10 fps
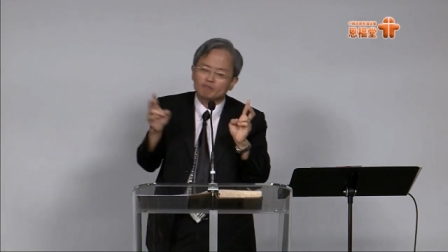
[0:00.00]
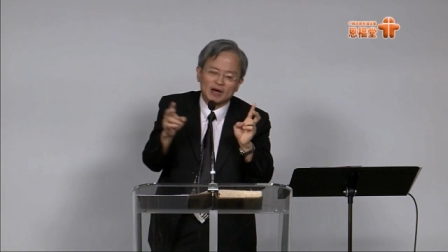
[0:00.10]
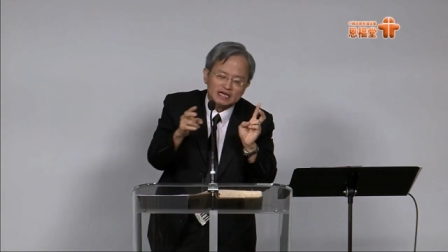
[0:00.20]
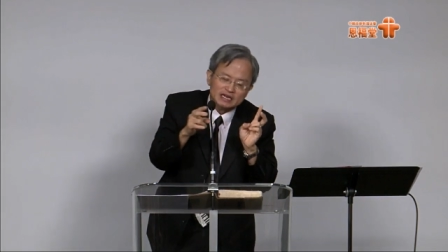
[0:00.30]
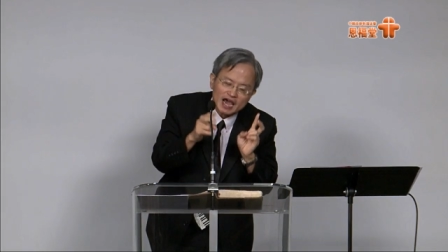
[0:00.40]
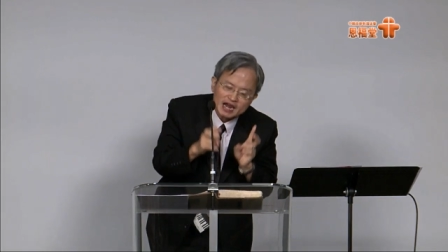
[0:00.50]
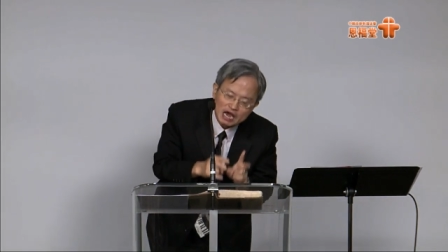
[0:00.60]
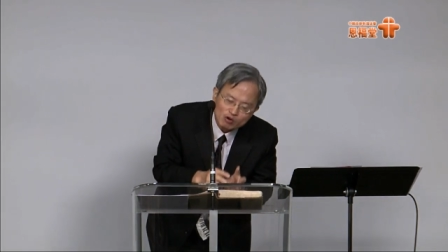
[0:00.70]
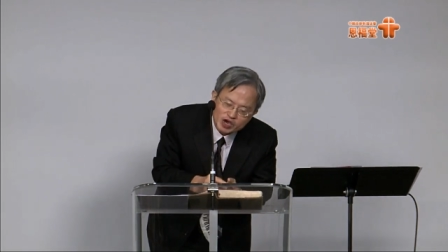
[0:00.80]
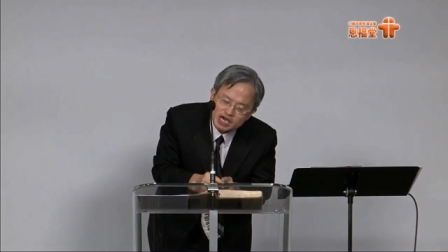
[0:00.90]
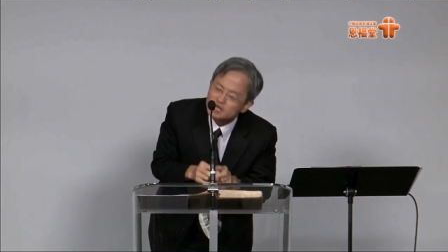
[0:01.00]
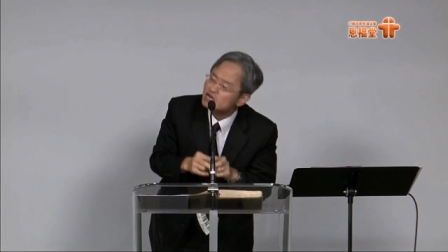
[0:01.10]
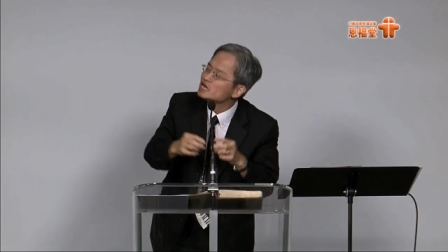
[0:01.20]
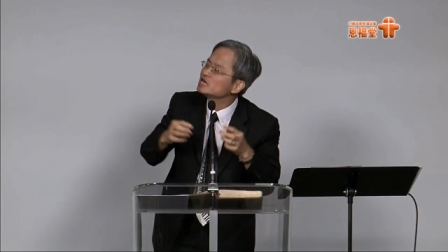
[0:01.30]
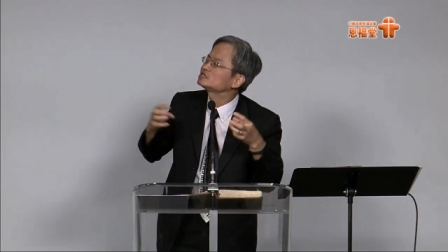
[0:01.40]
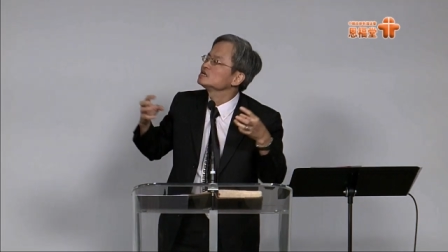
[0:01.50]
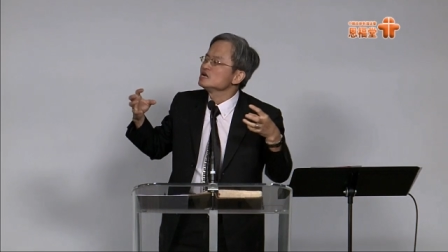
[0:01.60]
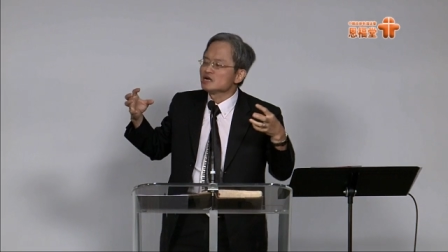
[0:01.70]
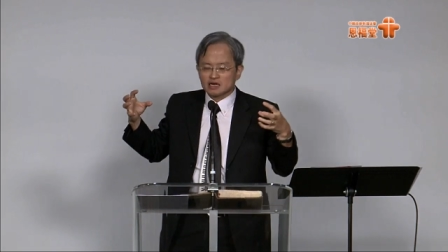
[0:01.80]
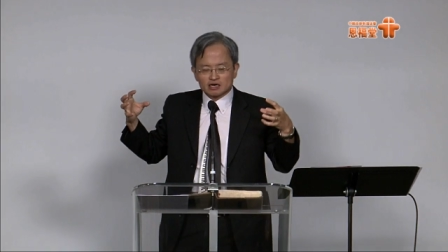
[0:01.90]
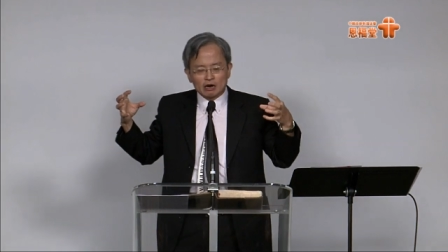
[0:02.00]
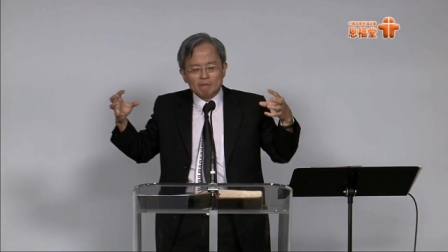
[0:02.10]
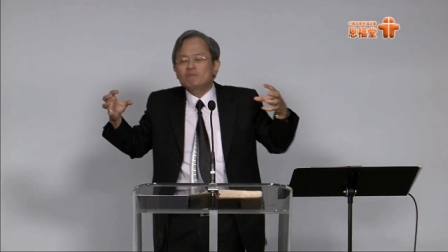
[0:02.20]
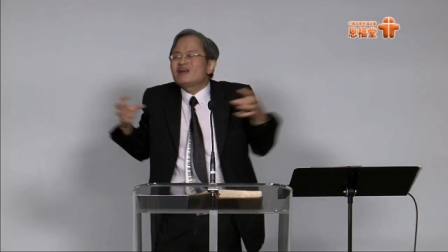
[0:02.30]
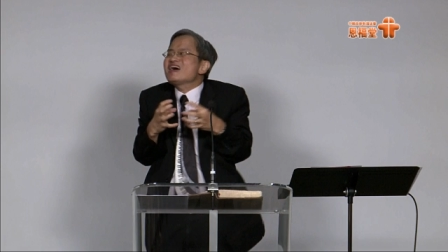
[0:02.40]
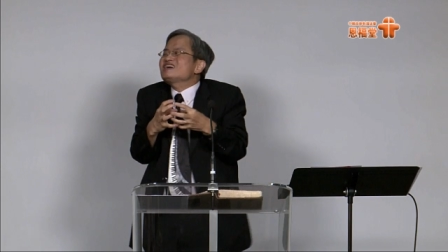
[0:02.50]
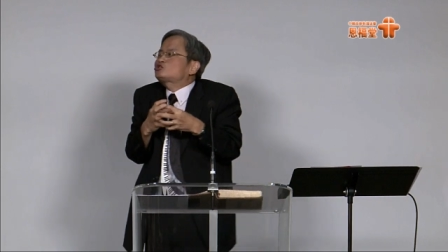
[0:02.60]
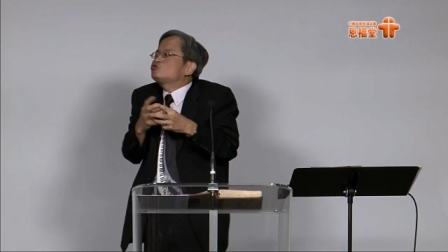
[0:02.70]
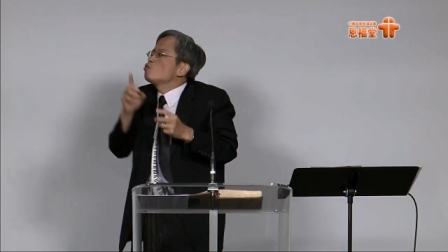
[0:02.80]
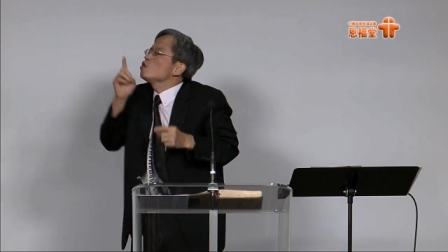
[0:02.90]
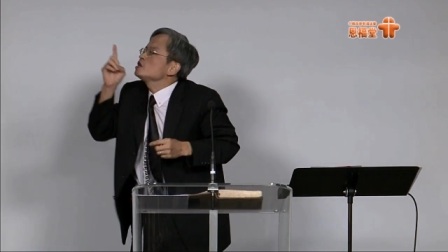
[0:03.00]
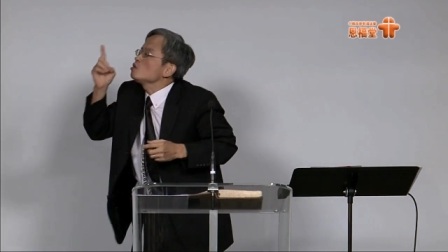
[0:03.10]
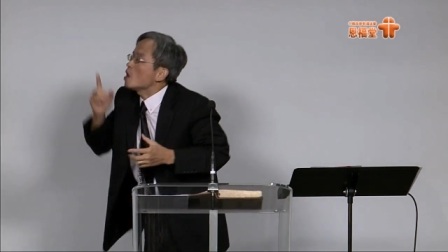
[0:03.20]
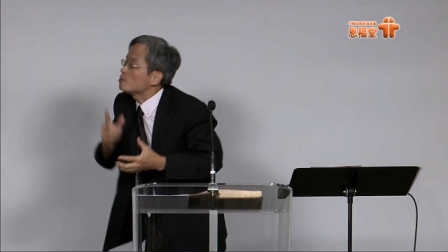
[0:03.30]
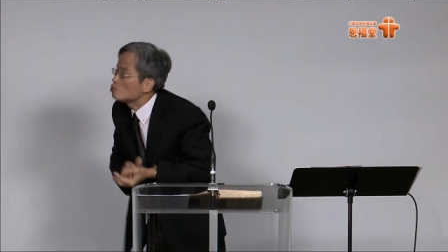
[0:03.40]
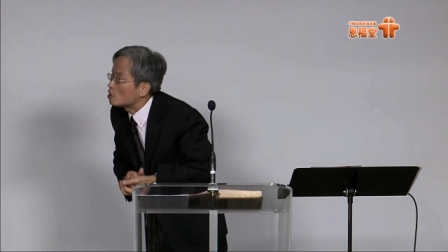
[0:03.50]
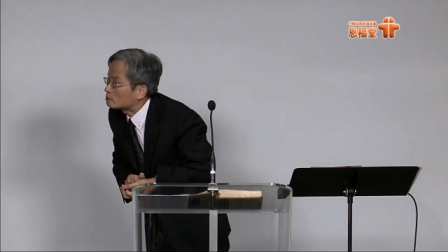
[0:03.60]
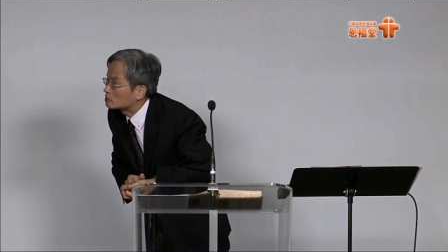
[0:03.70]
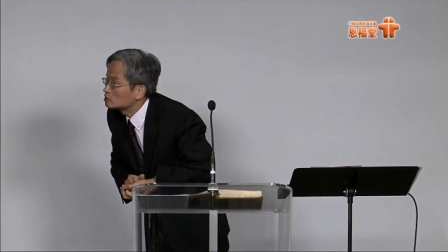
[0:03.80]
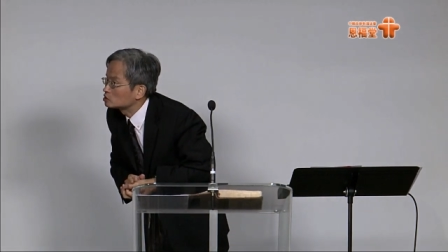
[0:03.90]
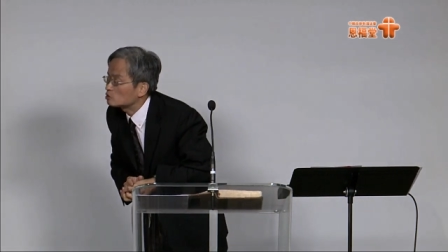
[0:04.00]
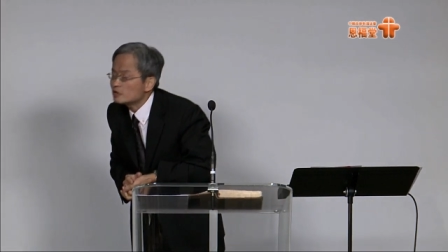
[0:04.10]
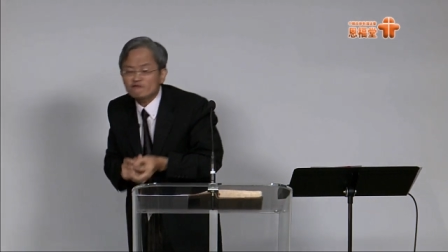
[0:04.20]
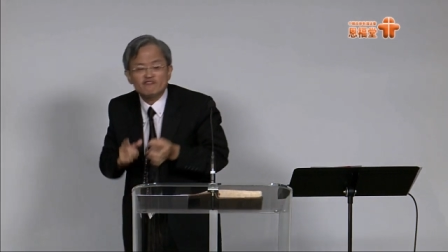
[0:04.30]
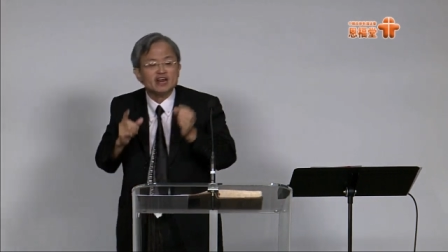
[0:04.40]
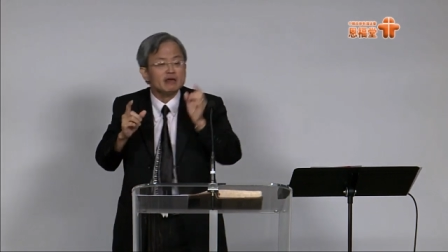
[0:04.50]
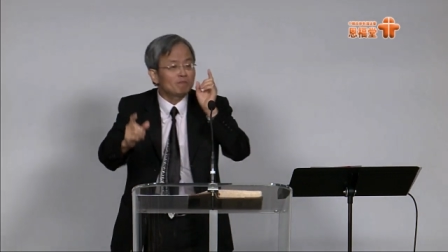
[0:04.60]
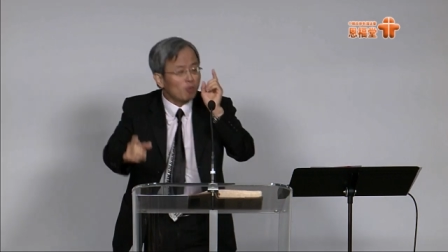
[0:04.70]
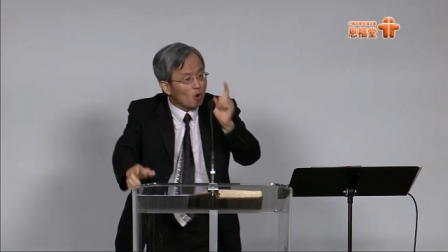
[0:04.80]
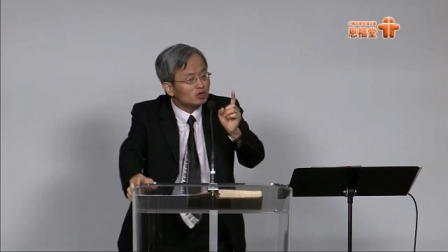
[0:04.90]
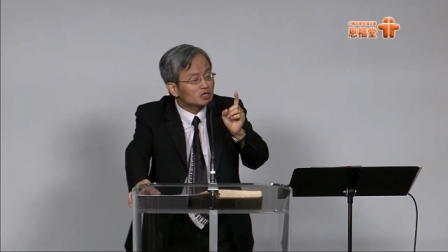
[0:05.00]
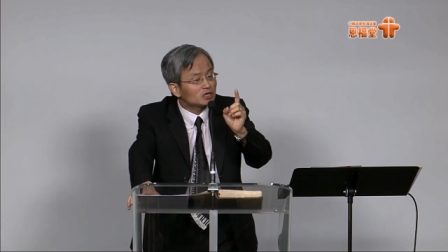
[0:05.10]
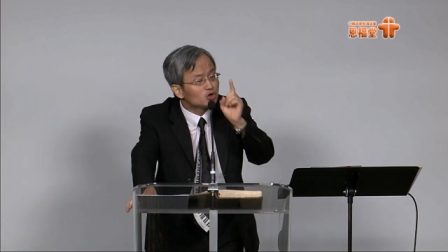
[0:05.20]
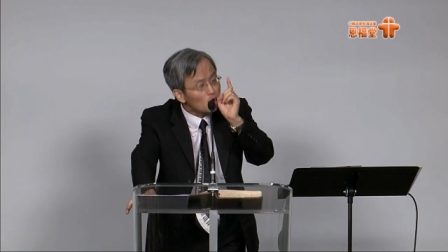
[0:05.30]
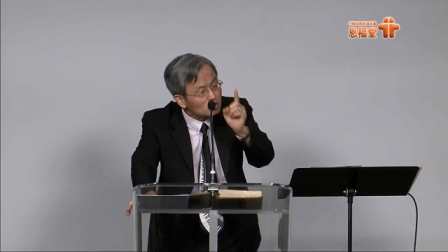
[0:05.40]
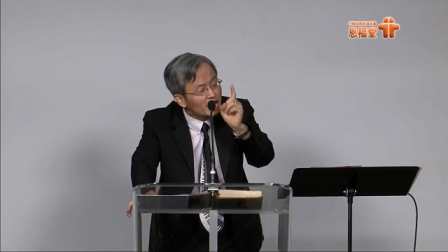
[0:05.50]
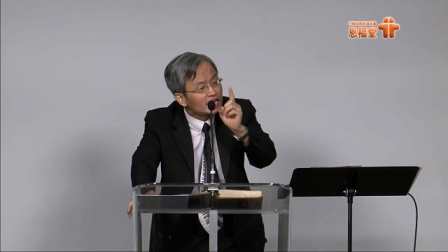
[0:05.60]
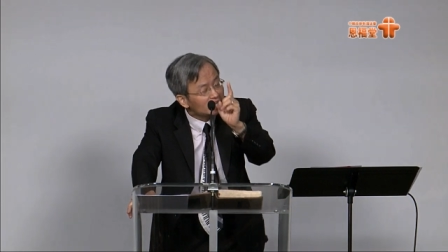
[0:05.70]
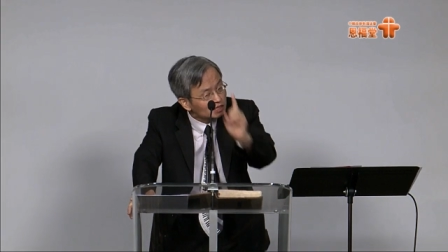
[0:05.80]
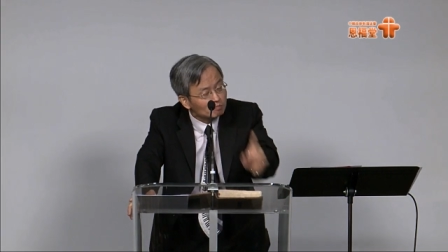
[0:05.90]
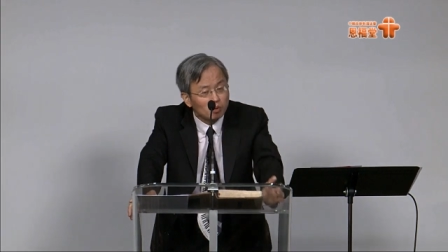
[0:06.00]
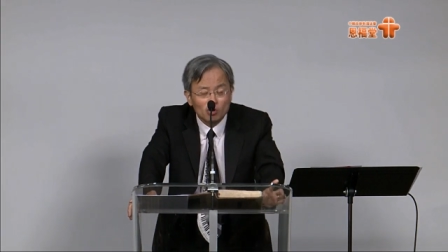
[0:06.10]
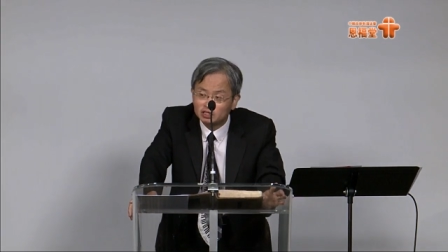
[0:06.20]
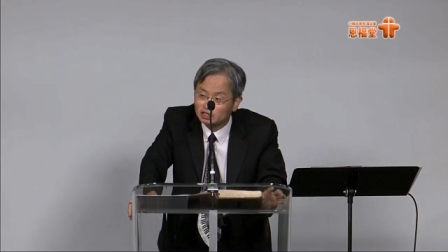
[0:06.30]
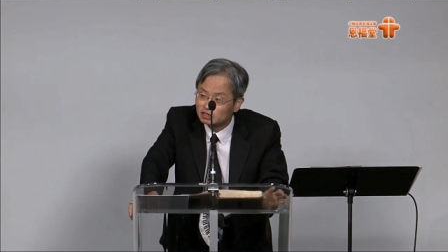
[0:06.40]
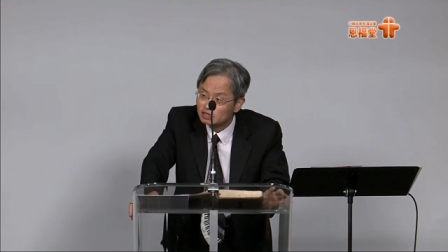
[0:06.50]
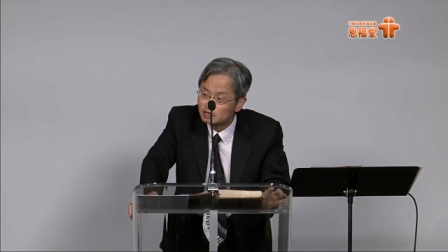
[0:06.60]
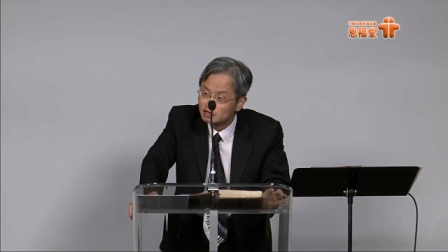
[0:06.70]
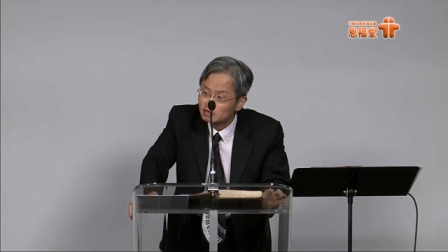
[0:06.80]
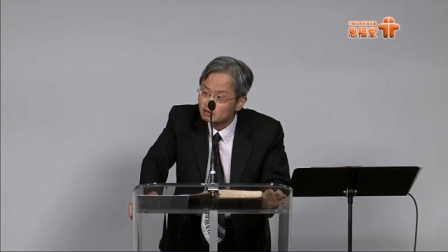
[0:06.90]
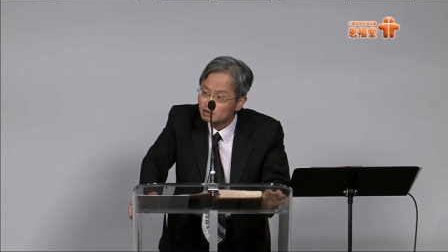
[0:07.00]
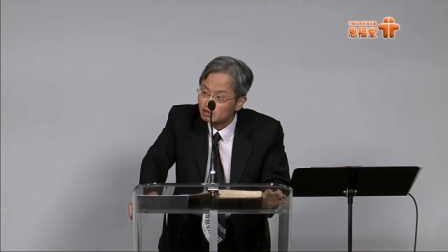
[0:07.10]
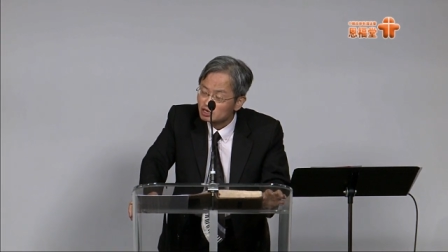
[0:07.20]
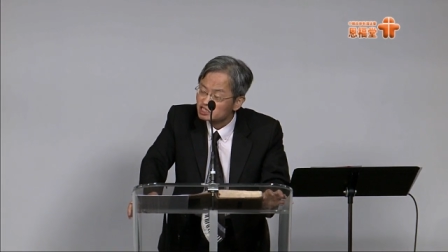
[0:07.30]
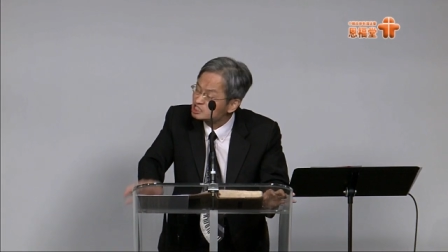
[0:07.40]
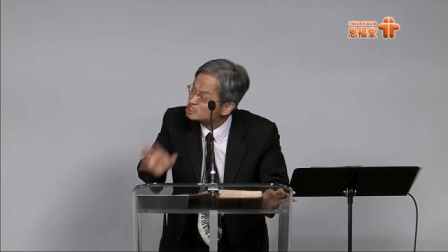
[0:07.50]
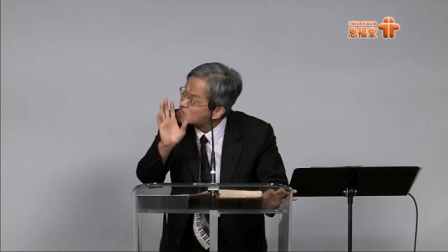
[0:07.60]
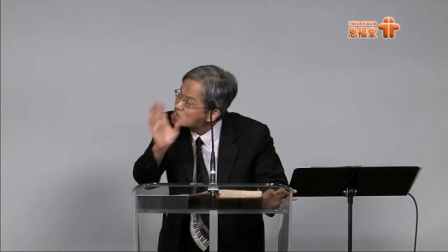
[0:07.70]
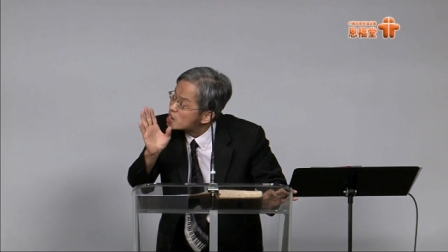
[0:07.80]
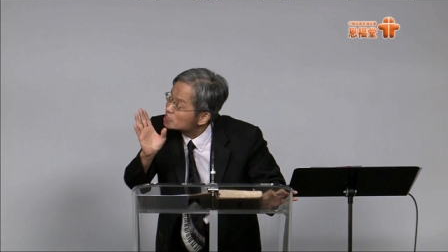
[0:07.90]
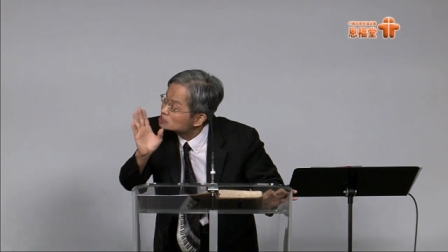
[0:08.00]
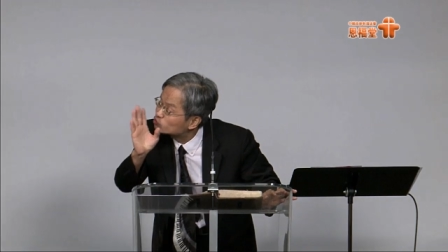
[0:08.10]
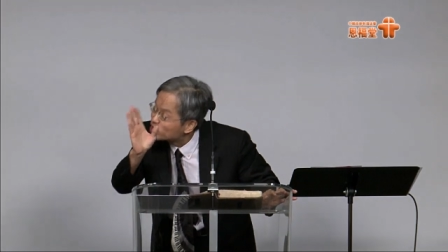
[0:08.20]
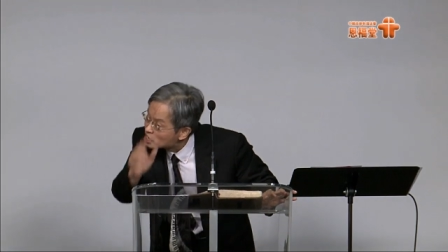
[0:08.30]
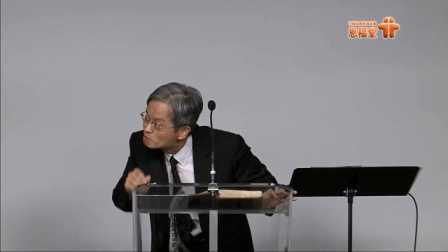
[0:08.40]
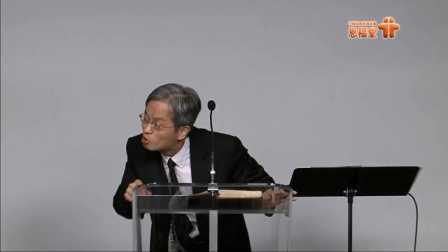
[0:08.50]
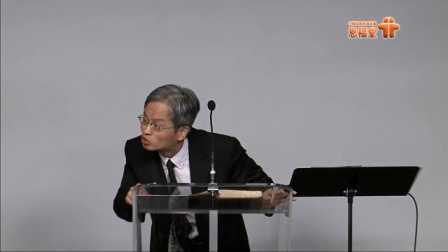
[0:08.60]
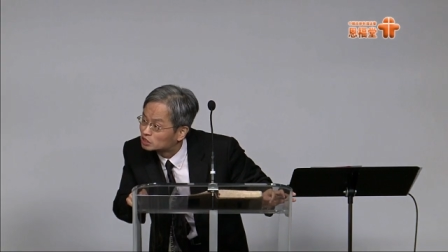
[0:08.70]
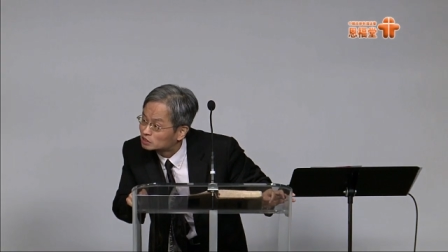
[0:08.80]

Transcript: but in NIV it's compressed to only one word. So it's very important. Looking is important. Seeing is very important.